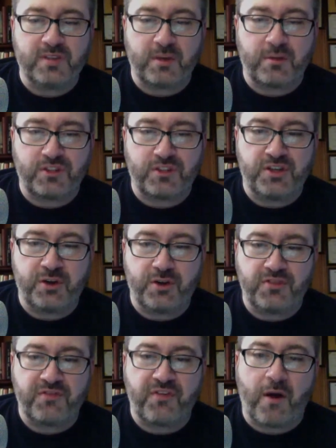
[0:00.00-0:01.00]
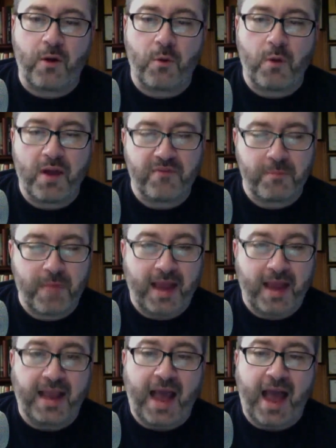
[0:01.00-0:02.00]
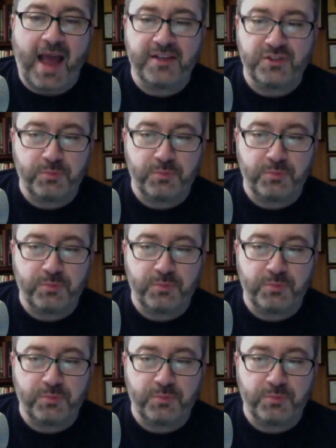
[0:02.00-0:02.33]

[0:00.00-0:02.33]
I would steer as far away from that guy as you